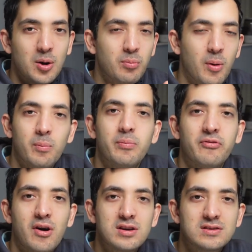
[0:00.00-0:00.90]
But
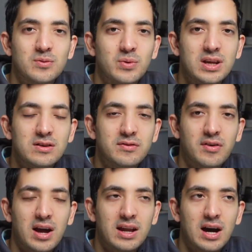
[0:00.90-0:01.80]
first, we need to
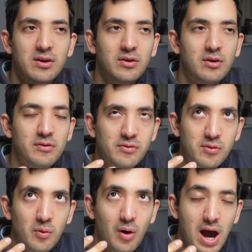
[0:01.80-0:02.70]
find out of
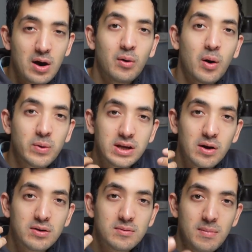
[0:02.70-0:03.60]
how are we
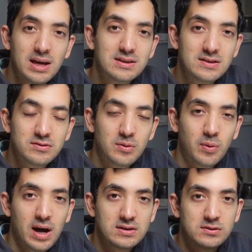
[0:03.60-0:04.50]
going to make this
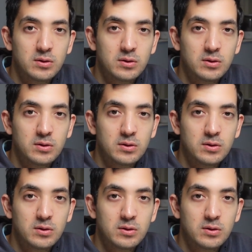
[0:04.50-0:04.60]
request?